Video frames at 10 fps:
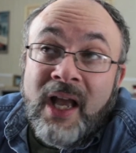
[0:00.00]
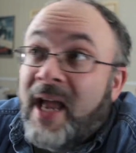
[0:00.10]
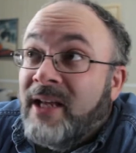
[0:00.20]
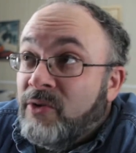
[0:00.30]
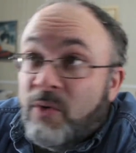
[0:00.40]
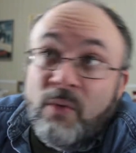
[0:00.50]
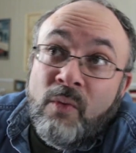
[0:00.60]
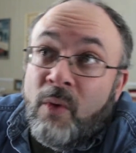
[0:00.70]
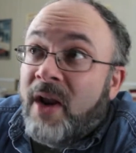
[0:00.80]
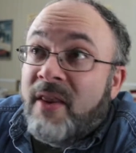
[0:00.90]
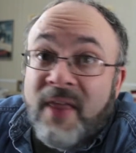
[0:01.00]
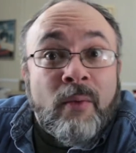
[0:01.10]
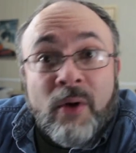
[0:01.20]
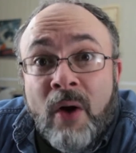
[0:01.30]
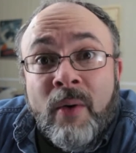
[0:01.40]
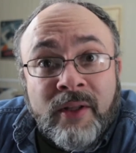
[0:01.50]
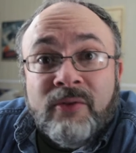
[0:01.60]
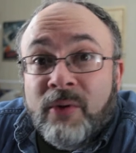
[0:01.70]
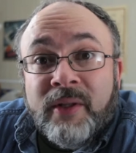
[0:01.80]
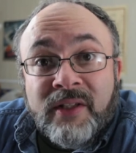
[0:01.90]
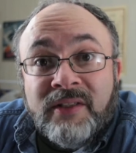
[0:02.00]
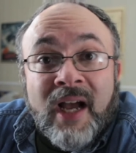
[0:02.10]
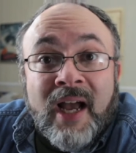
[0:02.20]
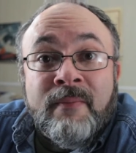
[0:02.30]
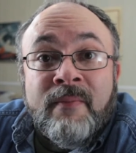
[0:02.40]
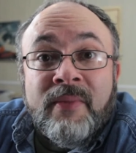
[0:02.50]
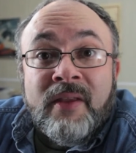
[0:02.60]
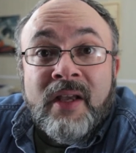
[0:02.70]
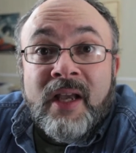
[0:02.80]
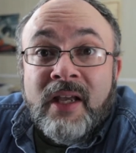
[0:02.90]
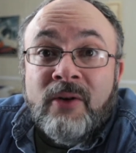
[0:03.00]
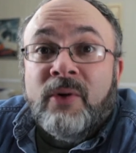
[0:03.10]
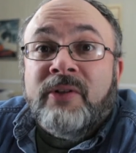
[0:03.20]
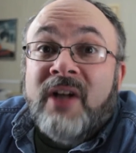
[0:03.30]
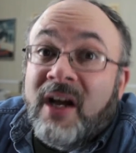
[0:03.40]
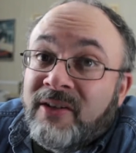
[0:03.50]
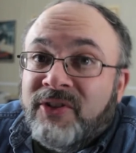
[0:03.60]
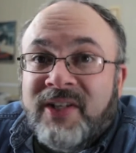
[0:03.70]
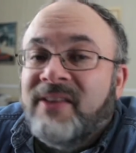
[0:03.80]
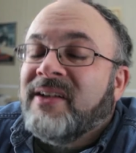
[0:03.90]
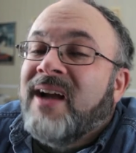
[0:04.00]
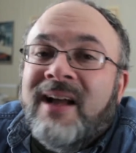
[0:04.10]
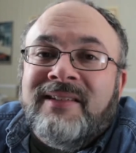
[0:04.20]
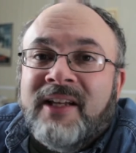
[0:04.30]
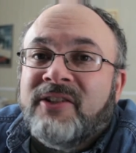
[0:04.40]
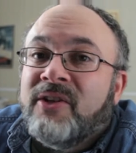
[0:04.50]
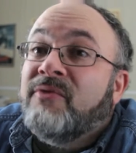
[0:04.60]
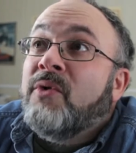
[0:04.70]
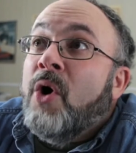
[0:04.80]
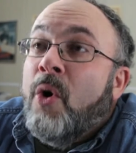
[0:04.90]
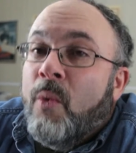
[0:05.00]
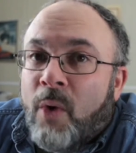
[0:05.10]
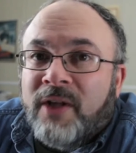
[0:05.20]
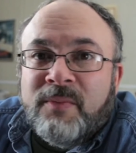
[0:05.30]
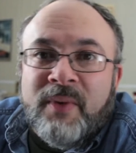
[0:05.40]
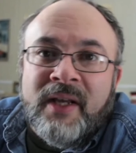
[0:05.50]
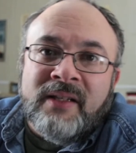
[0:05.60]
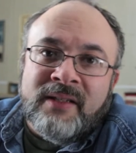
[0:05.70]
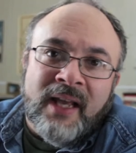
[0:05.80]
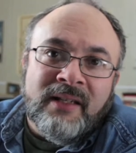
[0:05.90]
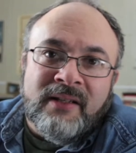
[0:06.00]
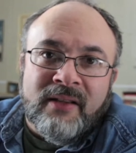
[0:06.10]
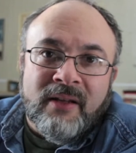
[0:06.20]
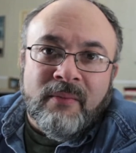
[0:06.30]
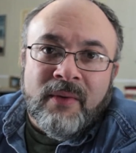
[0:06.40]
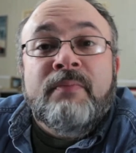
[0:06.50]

and what they were going through at the time in order to understand the context of what's being said to them.